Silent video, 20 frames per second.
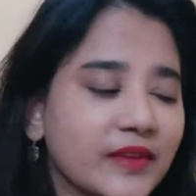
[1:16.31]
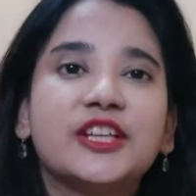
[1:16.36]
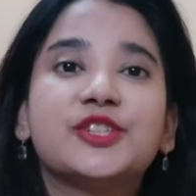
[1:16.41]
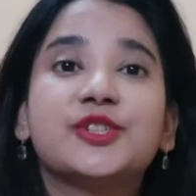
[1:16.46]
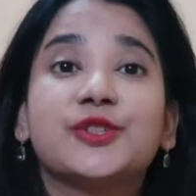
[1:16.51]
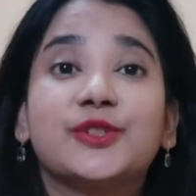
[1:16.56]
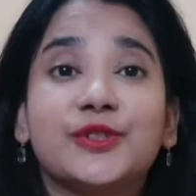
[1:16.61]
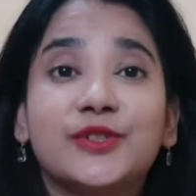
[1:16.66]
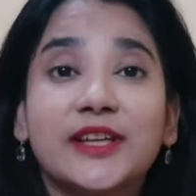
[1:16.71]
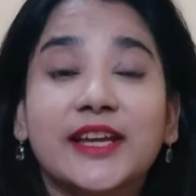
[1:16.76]

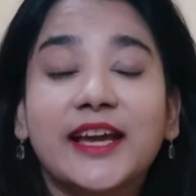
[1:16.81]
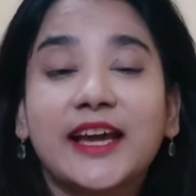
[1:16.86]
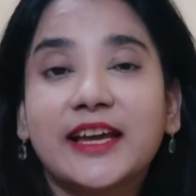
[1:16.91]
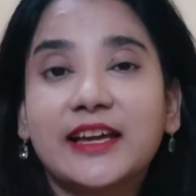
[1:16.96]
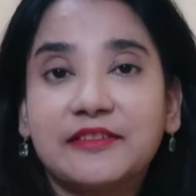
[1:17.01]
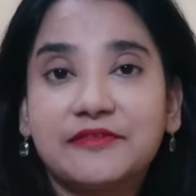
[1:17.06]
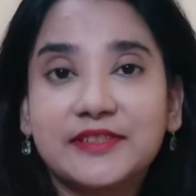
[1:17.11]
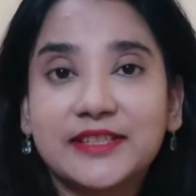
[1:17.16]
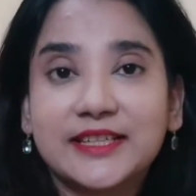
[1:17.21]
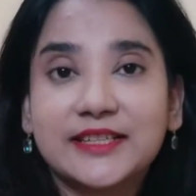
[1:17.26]
So today I
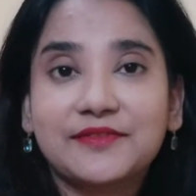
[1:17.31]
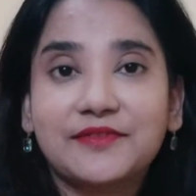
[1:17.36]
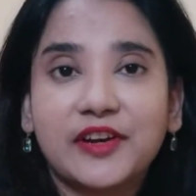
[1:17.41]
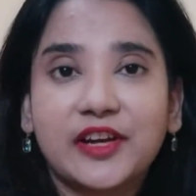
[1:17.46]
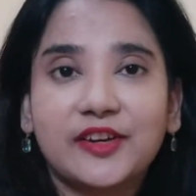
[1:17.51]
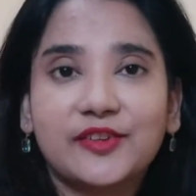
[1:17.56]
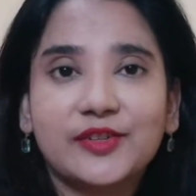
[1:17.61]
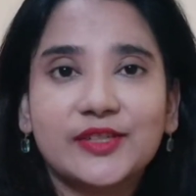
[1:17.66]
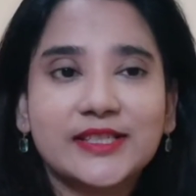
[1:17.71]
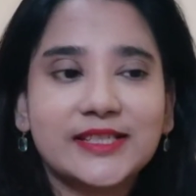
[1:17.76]
have 6
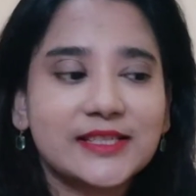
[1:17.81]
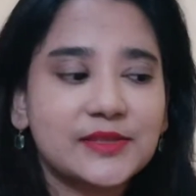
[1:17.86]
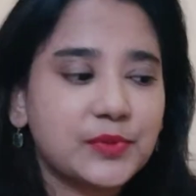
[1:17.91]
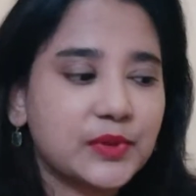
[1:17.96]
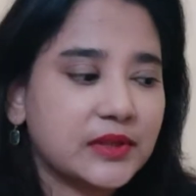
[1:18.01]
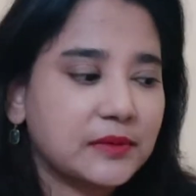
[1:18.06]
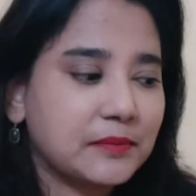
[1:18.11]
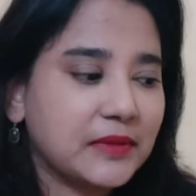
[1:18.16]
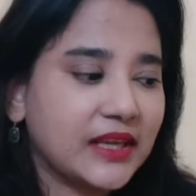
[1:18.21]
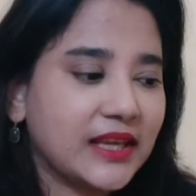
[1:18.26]
fragrances
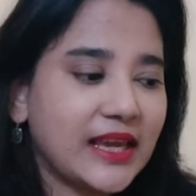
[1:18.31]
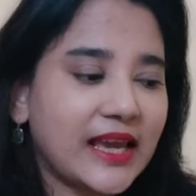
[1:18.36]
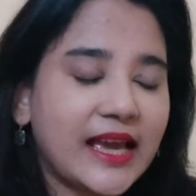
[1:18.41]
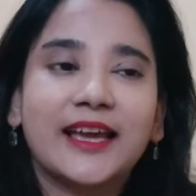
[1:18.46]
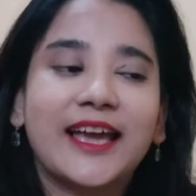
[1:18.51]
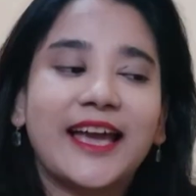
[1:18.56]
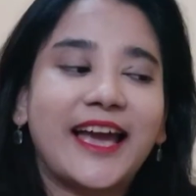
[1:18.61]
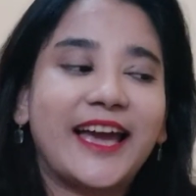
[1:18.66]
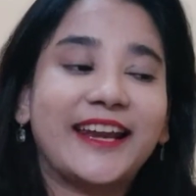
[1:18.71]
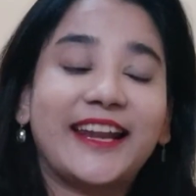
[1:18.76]
with me,
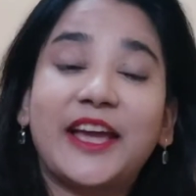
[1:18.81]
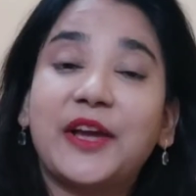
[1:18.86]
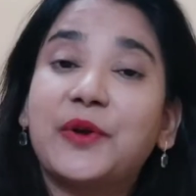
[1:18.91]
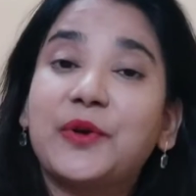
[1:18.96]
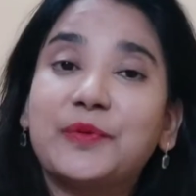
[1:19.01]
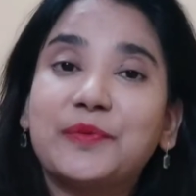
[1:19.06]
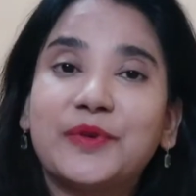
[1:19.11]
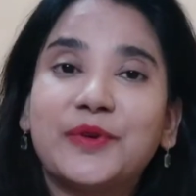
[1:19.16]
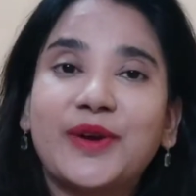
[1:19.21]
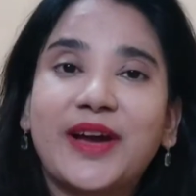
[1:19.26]
and I
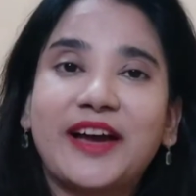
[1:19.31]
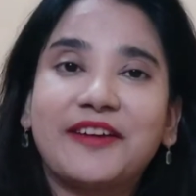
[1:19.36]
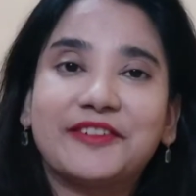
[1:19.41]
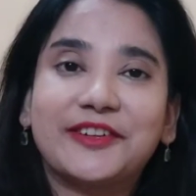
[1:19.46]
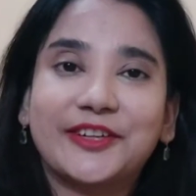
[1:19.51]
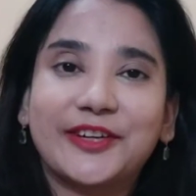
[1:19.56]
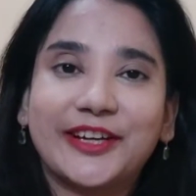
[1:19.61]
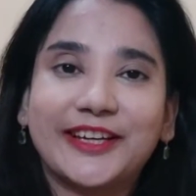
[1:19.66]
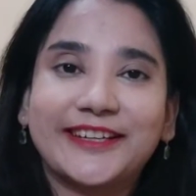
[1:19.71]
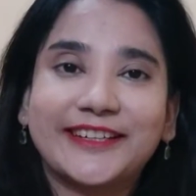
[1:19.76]
hope you have a
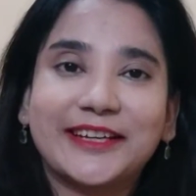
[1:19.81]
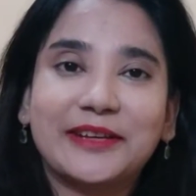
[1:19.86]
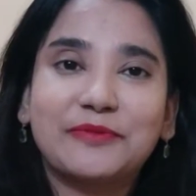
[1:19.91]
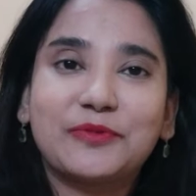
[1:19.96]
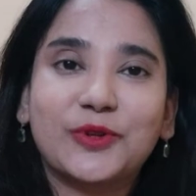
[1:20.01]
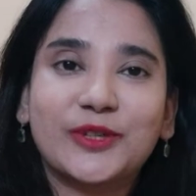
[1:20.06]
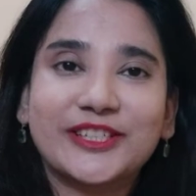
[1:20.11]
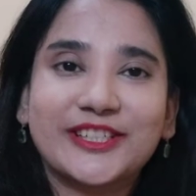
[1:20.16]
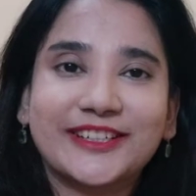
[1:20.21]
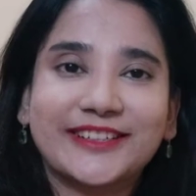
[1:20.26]
great time
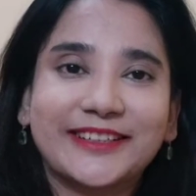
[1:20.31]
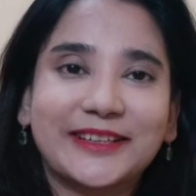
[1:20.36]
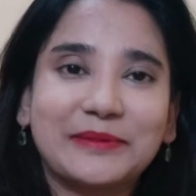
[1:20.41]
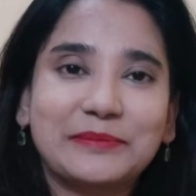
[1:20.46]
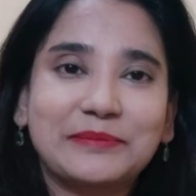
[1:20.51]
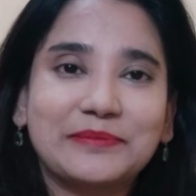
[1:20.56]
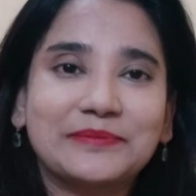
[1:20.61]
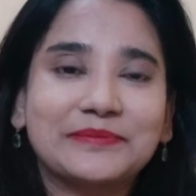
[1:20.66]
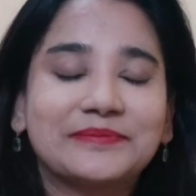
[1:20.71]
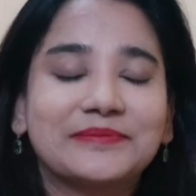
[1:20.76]
watching them.
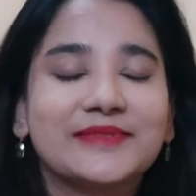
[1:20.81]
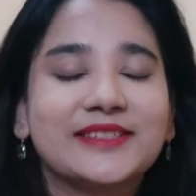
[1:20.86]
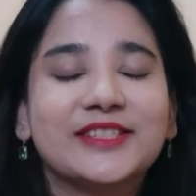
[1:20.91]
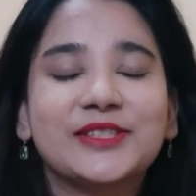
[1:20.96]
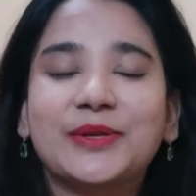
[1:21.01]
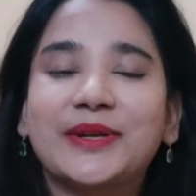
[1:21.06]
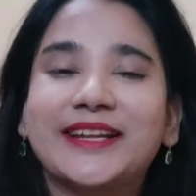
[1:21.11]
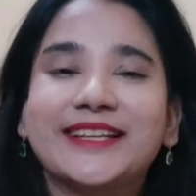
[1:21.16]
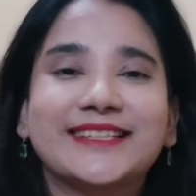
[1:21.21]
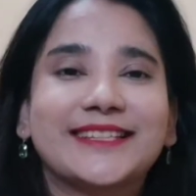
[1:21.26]

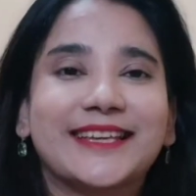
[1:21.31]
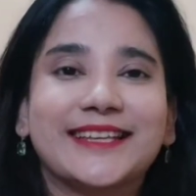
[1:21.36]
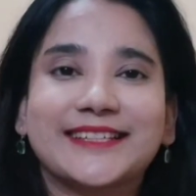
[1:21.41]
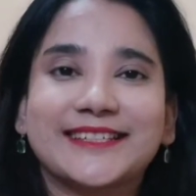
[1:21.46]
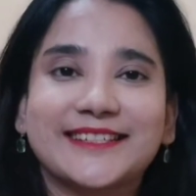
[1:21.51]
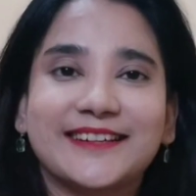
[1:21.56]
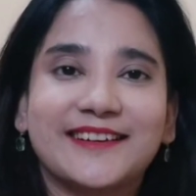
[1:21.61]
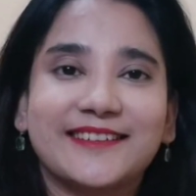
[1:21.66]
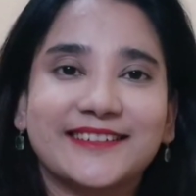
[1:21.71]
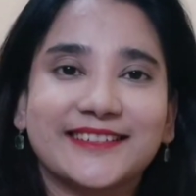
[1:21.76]
So let's get
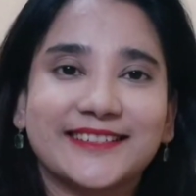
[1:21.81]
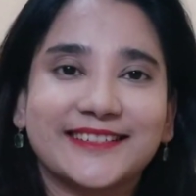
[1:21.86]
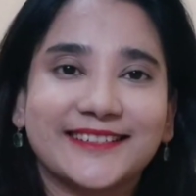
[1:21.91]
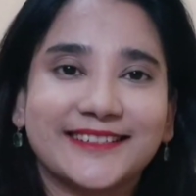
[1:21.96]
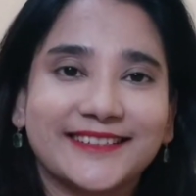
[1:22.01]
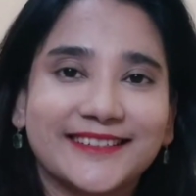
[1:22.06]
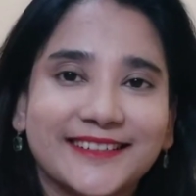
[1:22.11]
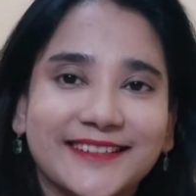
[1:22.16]
started.